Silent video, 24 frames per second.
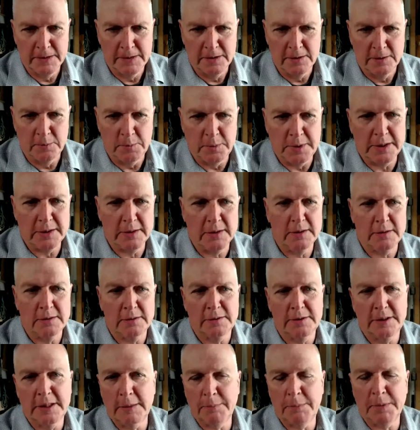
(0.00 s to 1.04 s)
We're
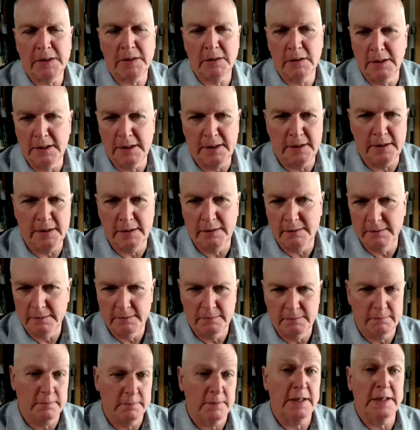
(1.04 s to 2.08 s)
typically
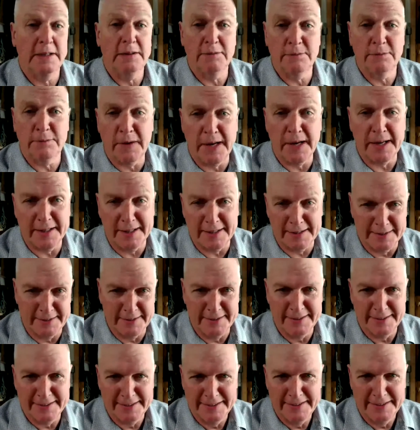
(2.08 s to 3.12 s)
invited
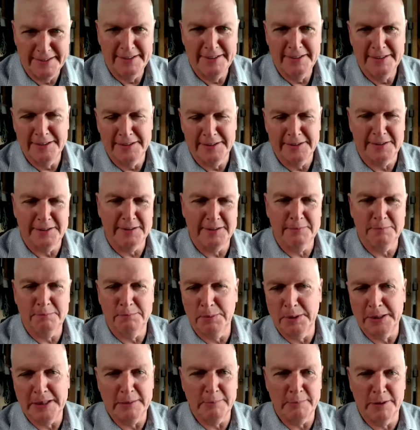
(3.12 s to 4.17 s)
to
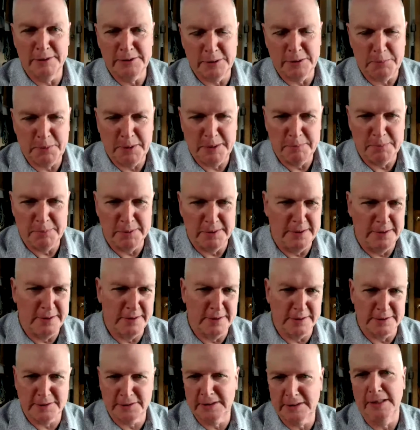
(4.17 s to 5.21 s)
bring a bunch of people
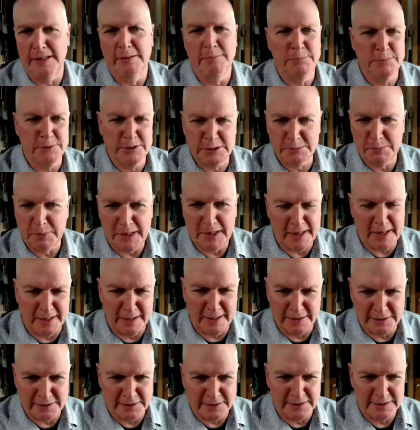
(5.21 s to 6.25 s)
into some
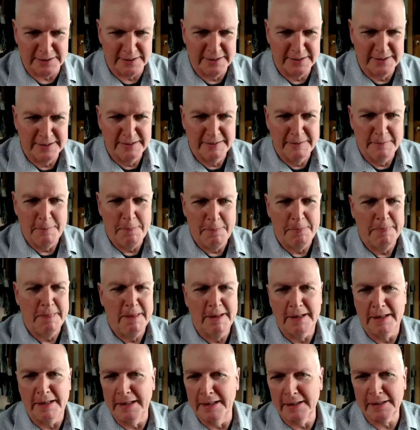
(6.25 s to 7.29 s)
space
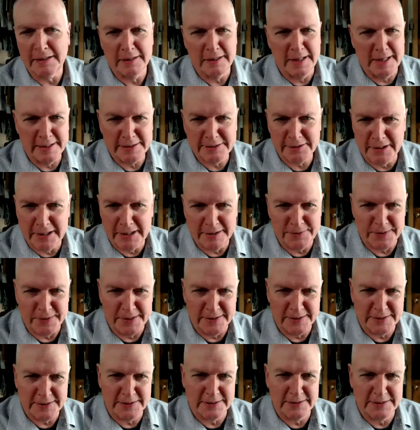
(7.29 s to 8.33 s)
in a client's
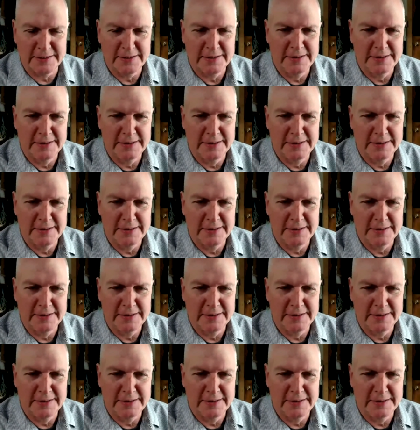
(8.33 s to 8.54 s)
office.